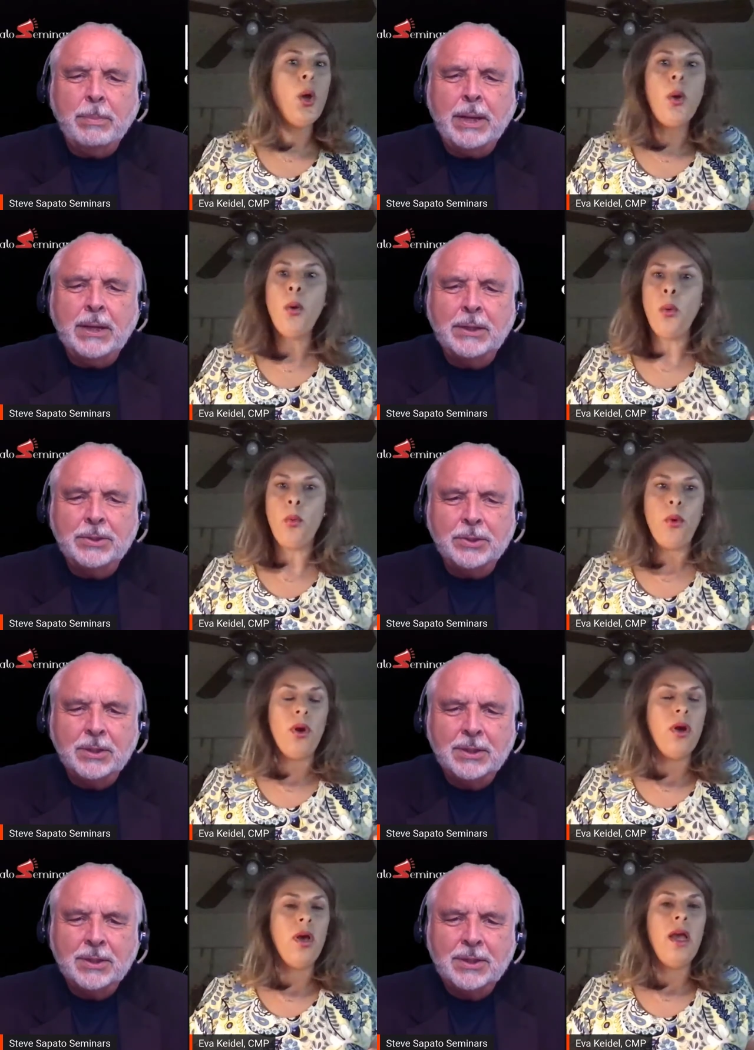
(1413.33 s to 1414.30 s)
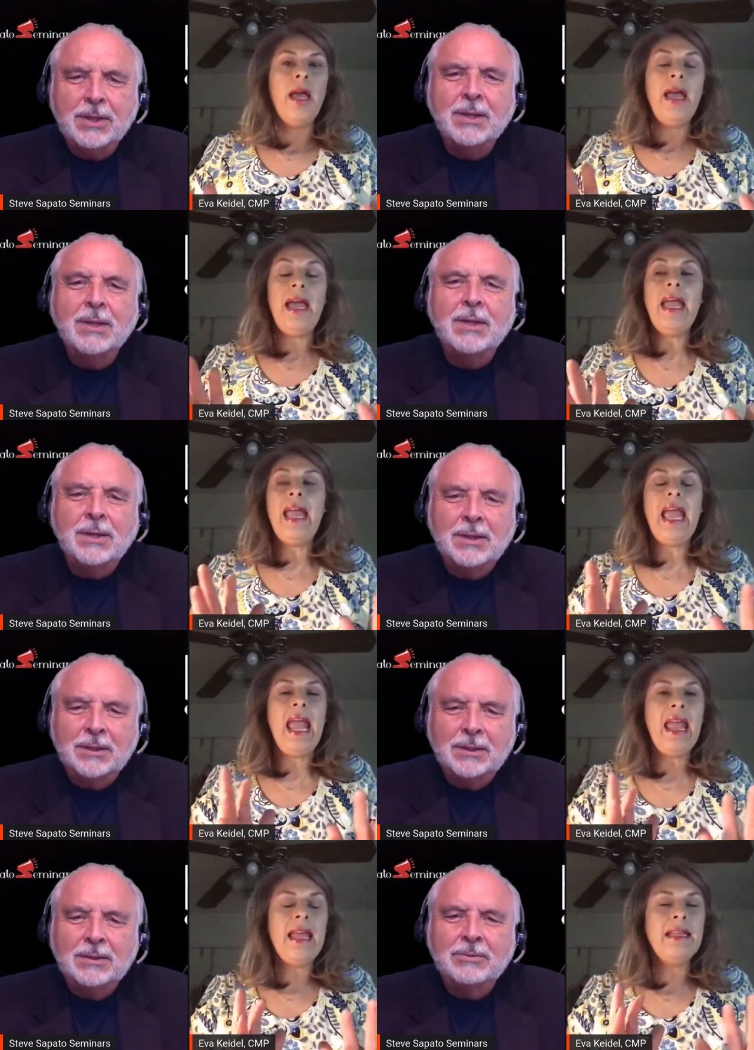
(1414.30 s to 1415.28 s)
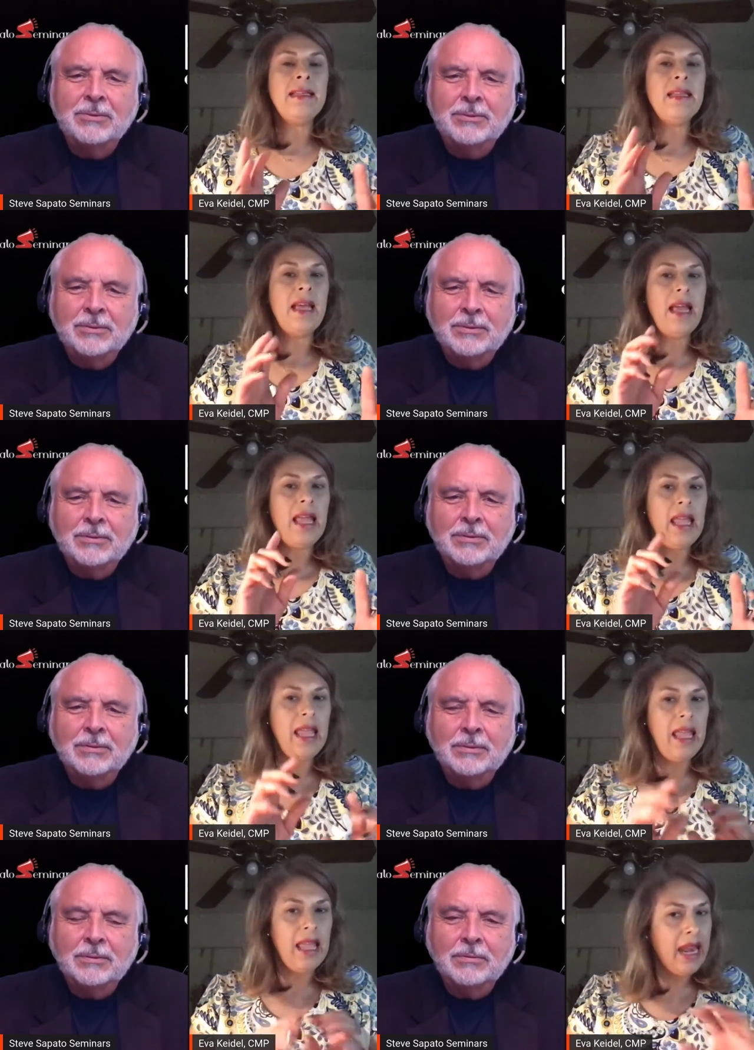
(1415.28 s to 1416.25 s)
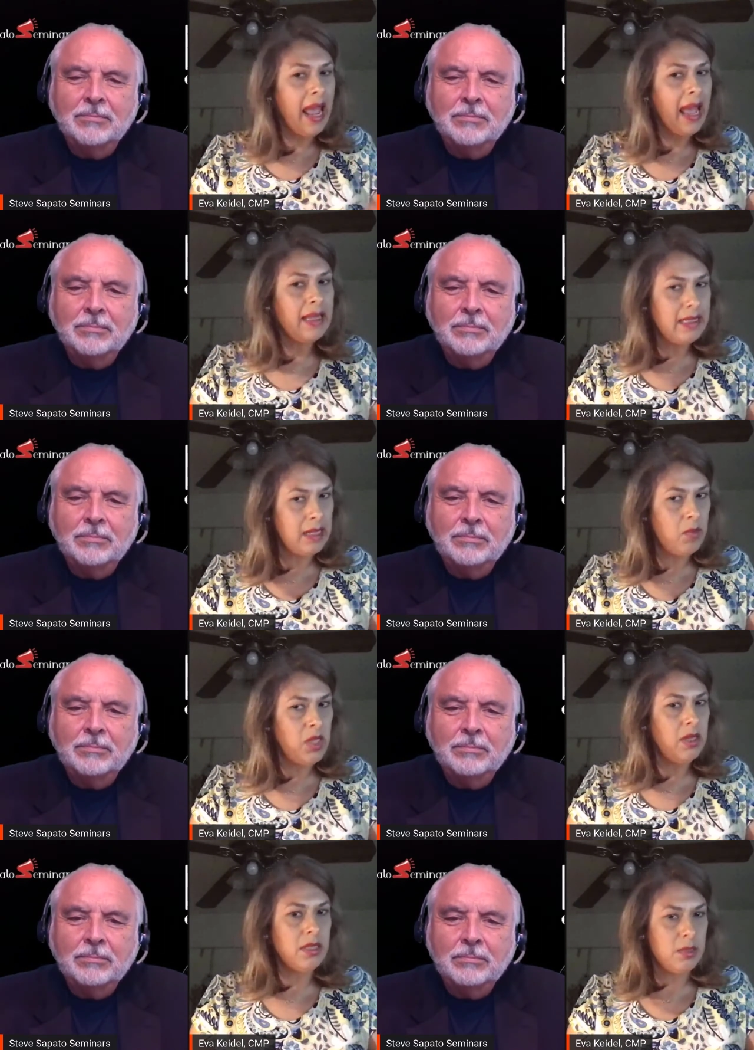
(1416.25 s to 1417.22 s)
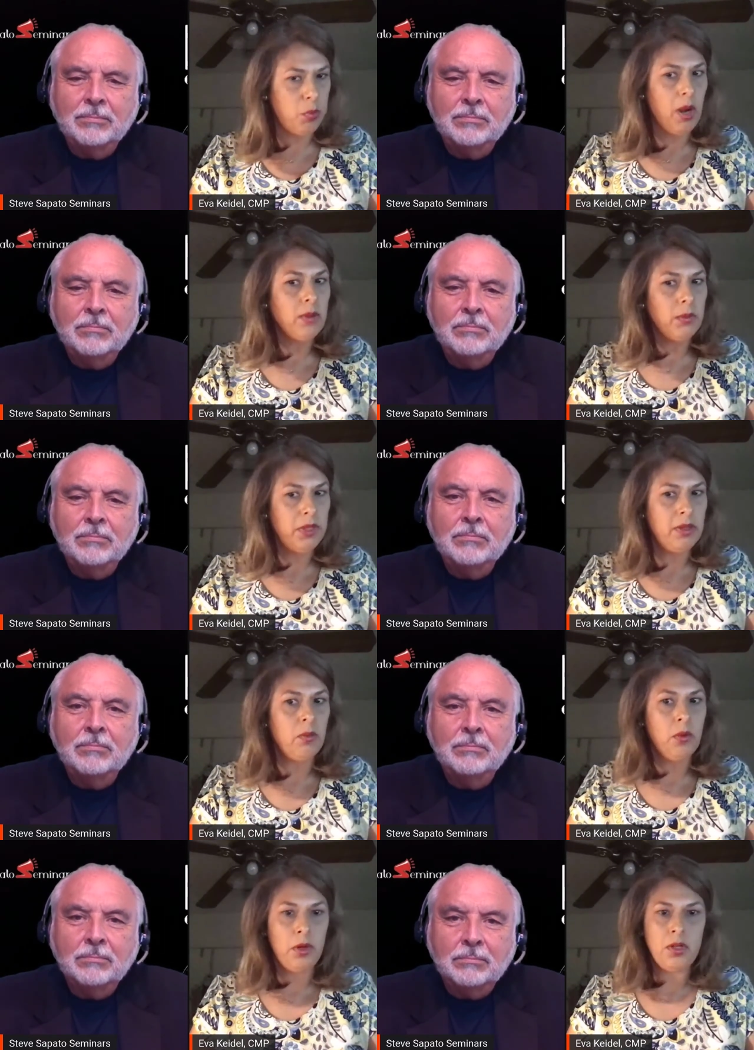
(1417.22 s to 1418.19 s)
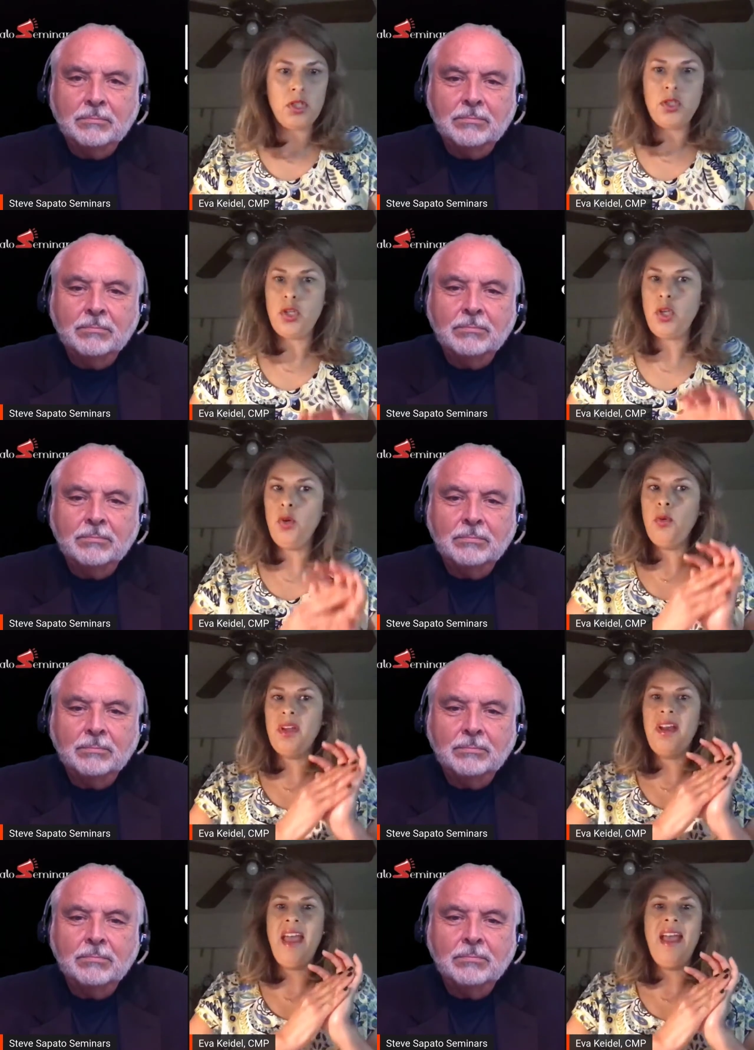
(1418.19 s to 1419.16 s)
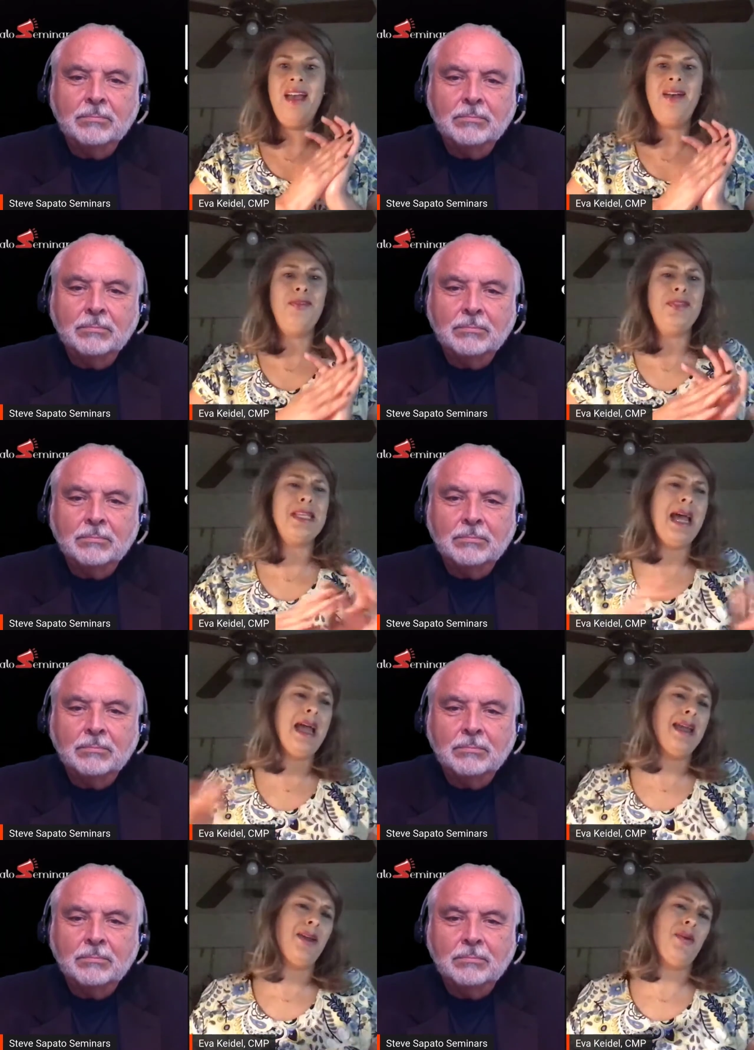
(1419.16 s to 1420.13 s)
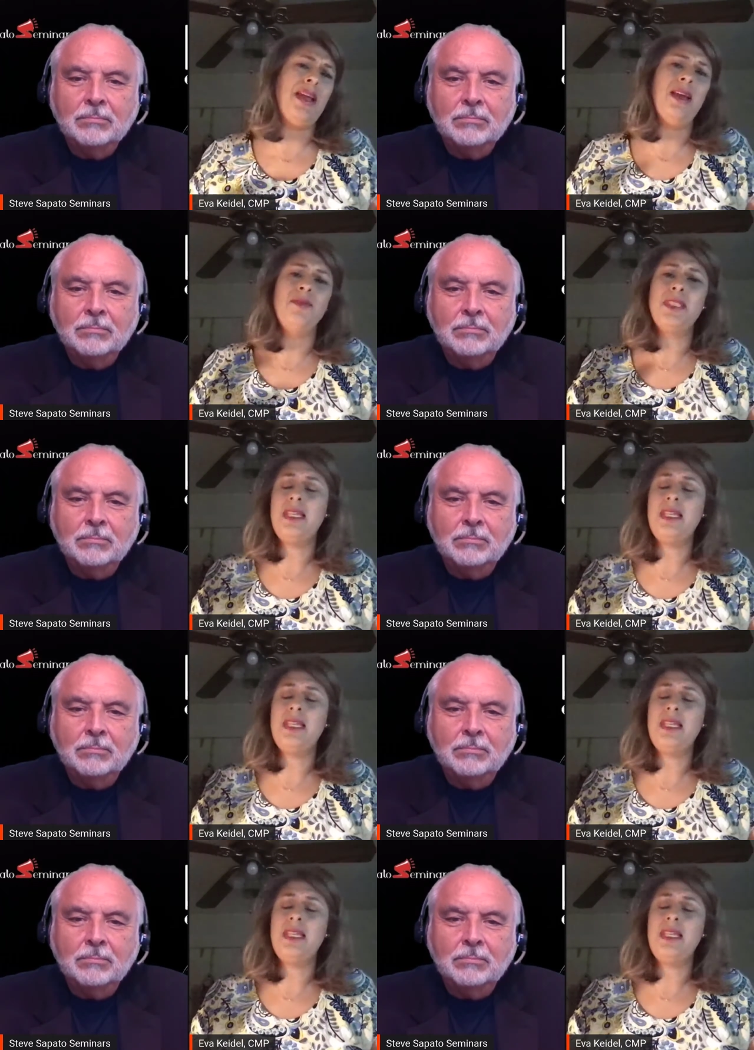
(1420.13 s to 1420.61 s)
Speaker 1: a page.
Speaker 2: And in academia, it's probably the worst. You can have diagrams